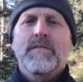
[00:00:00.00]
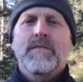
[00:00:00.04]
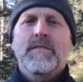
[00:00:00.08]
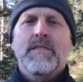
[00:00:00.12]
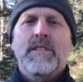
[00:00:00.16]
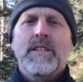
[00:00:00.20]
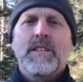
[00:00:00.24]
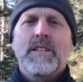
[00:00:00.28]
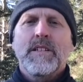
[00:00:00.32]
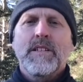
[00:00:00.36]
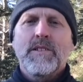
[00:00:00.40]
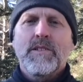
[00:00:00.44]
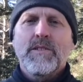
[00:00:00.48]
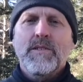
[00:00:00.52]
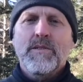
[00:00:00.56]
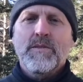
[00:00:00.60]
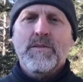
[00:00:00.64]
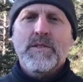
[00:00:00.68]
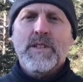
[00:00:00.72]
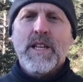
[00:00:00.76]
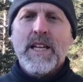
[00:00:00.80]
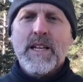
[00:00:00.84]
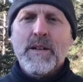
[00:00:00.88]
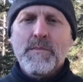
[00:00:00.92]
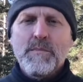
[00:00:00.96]
you
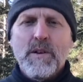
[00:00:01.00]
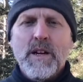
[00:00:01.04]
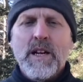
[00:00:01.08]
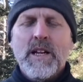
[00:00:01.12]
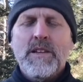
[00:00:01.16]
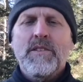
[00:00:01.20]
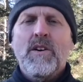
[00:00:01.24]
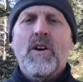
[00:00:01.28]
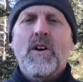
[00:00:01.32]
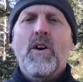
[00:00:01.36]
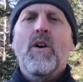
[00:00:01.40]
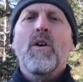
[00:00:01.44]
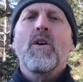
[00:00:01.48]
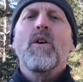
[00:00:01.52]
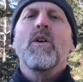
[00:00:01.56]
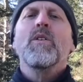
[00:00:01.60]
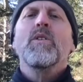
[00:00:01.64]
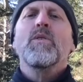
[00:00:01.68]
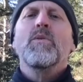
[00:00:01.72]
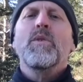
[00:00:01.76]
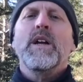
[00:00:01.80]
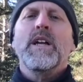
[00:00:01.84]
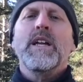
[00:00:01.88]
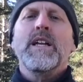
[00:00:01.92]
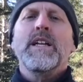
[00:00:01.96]
take a breath all
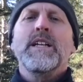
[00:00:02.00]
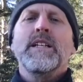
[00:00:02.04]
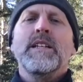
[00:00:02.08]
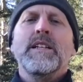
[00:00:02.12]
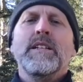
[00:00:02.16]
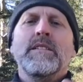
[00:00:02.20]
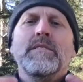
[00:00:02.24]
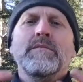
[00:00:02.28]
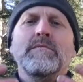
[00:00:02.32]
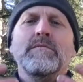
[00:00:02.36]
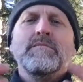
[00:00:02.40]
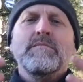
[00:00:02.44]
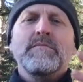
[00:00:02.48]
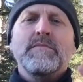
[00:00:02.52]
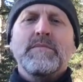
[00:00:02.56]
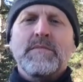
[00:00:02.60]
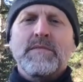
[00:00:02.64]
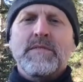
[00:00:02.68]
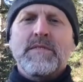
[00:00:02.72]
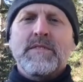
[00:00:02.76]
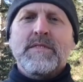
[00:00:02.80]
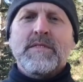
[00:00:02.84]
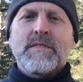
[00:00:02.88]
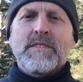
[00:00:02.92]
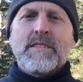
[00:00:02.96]
the way in.
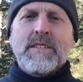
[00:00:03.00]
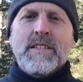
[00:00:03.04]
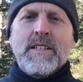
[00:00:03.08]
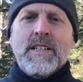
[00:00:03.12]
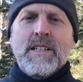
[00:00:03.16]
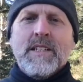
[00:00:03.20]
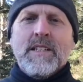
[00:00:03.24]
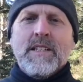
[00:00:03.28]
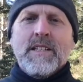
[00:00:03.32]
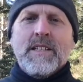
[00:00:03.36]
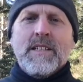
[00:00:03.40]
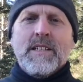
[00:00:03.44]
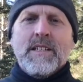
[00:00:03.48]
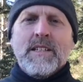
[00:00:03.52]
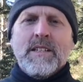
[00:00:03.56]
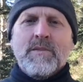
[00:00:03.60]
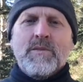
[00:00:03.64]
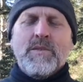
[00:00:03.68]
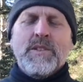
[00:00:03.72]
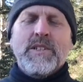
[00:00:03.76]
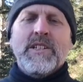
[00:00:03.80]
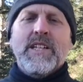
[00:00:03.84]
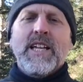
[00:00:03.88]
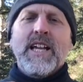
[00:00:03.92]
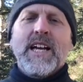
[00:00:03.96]

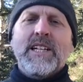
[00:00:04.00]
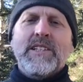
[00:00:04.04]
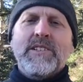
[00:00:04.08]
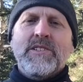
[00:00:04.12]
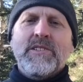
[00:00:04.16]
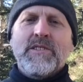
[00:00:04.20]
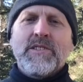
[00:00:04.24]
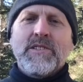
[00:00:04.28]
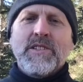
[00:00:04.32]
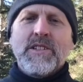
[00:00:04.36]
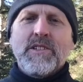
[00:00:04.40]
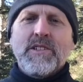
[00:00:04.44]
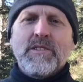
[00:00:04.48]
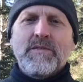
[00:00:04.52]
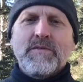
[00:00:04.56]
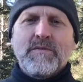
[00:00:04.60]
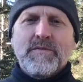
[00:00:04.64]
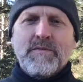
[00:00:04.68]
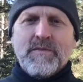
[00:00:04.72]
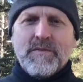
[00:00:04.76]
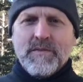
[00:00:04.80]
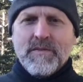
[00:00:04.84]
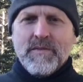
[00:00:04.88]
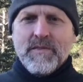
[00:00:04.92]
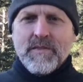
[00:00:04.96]
When you catch yourself
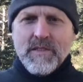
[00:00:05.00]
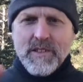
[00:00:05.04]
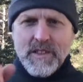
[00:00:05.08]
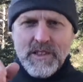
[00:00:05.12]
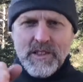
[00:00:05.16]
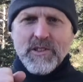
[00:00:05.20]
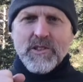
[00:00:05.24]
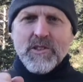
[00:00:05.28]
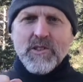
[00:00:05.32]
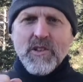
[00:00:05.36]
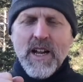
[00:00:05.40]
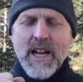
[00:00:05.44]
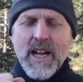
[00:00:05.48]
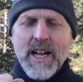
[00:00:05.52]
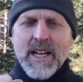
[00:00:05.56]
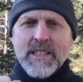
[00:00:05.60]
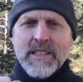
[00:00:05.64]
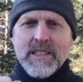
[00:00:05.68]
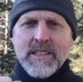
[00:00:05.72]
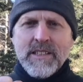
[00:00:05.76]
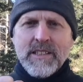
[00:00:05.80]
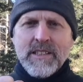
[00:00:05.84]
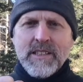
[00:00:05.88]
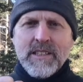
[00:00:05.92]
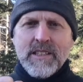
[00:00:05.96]

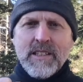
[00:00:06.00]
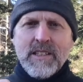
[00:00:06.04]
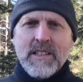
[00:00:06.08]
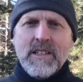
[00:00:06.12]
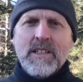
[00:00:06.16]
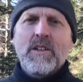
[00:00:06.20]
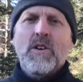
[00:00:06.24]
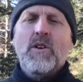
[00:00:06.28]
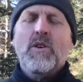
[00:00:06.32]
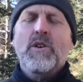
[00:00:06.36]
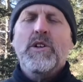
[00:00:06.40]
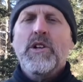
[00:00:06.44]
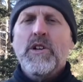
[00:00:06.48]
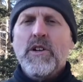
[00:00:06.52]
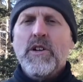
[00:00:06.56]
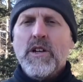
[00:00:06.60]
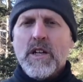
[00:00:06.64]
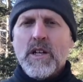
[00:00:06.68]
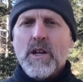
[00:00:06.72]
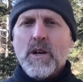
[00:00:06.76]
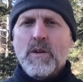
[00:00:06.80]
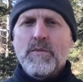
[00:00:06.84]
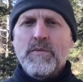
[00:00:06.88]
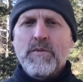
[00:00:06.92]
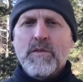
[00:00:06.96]
contracted, or you're
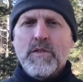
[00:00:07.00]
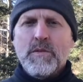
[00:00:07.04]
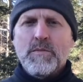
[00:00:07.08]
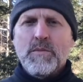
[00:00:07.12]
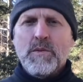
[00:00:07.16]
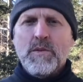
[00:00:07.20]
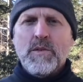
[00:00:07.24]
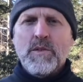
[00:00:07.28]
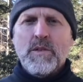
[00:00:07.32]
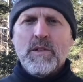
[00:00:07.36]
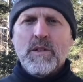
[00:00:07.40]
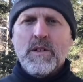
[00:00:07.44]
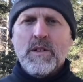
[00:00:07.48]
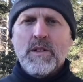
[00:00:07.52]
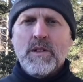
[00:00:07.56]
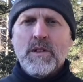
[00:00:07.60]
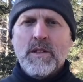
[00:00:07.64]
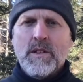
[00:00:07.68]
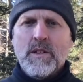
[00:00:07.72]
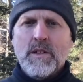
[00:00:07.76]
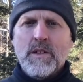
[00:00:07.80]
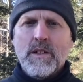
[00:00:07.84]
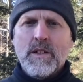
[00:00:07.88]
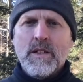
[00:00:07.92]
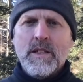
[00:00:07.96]
uncomfortable,
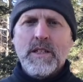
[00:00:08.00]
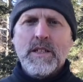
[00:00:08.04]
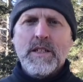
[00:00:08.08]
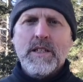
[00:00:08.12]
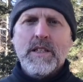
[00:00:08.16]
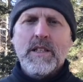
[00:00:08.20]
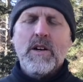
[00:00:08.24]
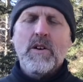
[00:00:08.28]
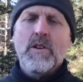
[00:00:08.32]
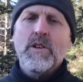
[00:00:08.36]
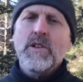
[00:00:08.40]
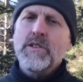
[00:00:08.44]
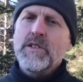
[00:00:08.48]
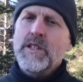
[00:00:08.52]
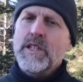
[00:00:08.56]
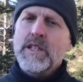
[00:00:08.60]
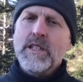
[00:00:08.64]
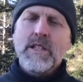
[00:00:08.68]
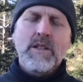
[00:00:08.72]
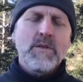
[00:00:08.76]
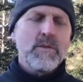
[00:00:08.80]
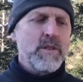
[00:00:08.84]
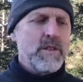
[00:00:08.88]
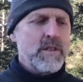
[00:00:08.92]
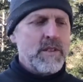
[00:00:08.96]
or you're
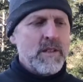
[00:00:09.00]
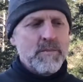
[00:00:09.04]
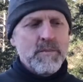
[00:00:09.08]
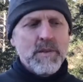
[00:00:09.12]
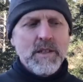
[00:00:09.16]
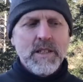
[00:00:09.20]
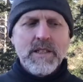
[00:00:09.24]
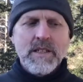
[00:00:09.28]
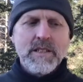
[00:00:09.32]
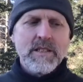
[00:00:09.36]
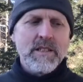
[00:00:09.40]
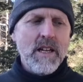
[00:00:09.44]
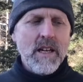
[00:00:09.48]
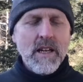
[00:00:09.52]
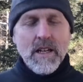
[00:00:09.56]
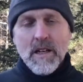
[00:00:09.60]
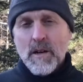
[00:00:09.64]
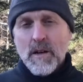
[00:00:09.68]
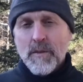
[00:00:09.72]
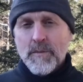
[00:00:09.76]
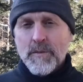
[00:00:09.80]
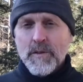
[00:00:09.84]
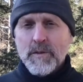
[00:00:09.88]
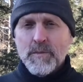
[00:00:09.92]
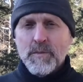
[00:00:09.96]
dealing with something that's not
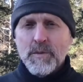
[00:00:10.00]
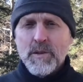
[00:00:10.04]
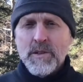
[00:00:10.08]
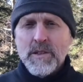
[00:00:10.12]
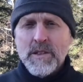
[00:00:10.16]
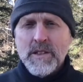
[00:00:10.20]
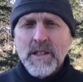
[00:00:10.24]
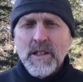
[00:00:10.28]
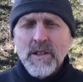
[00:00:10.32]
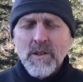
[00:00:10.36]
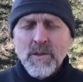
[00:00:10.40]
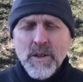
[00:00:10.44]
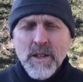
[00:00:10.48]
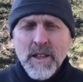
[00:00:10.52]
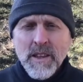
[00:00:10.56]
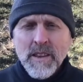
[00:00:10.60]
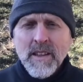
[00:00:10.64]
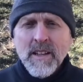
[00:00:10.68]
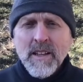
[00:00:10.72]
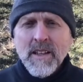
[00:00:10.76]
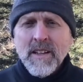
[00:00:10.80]
comfortable to deal with,